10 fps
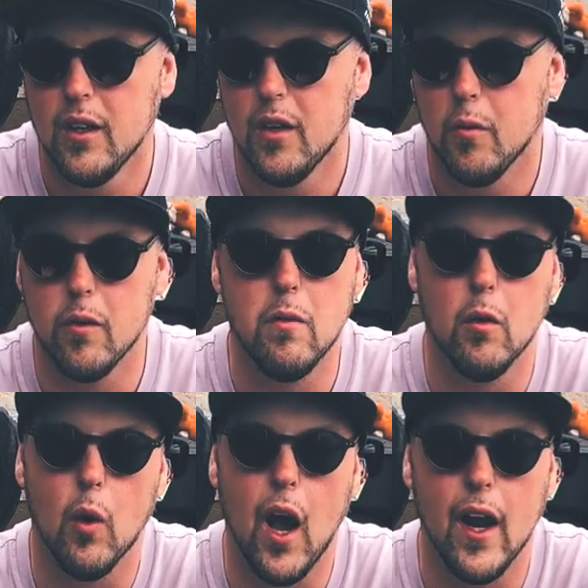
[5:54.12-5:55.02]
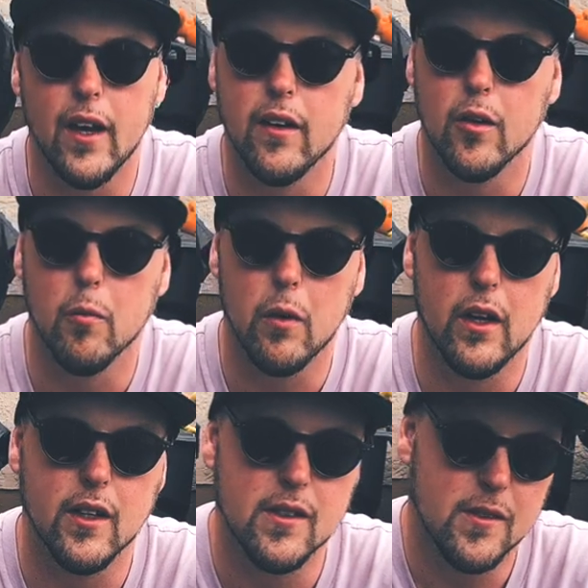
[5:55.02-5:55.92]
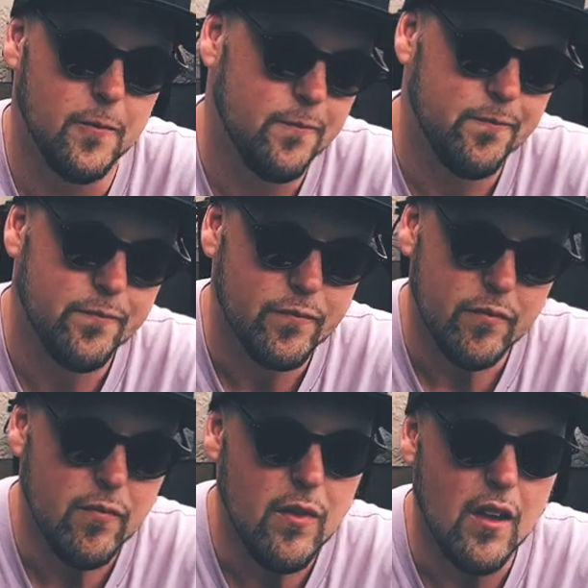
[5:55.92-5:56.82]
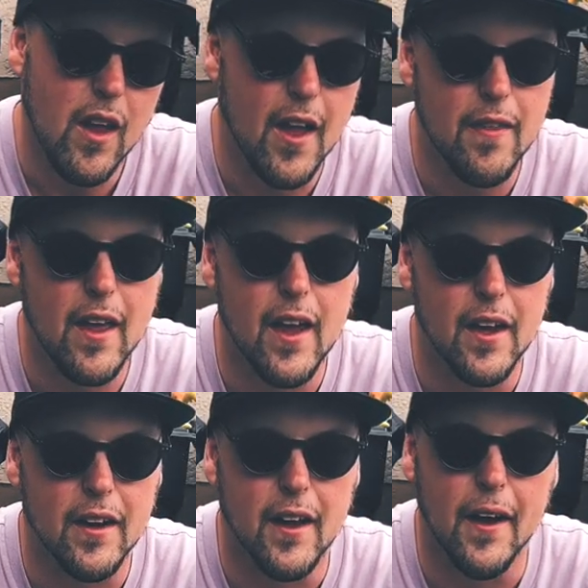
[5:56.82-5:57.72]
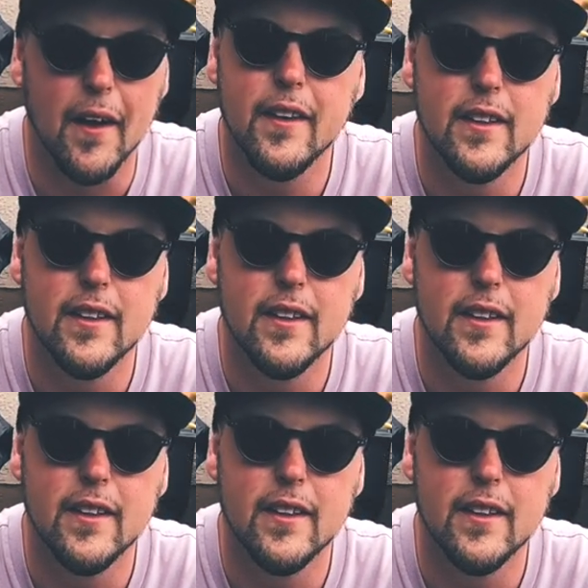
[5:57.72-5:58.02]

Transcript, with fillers: with me riding dirt bikes and then uh,